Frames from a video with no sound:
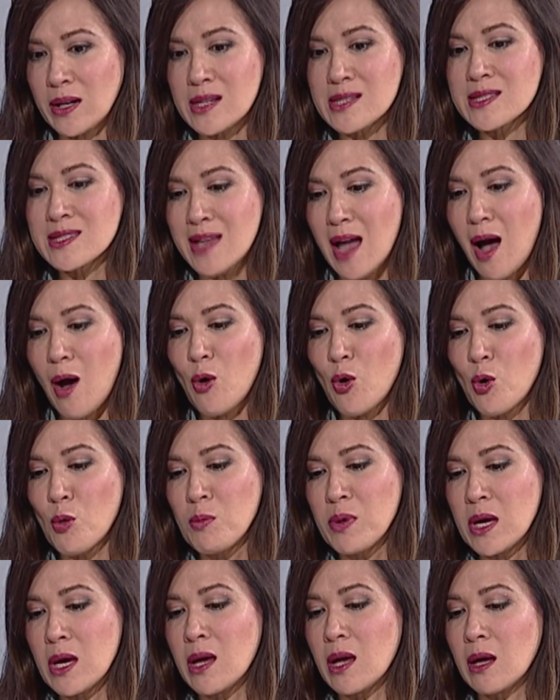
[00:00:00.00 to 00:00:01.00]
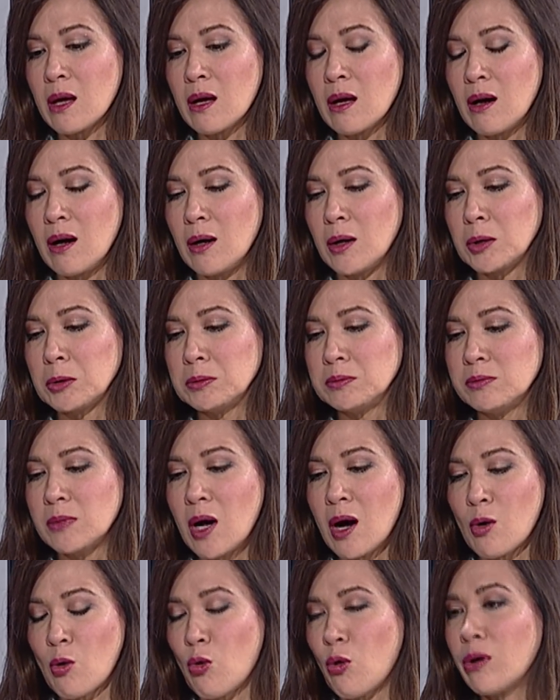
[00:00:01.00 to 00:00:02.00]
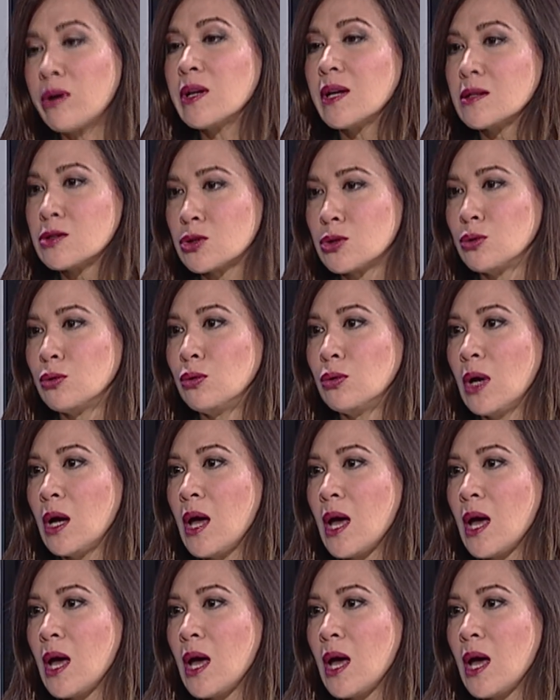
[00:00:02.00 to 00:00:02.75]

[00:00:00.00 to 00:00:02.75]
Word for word: is now being uh, accorded to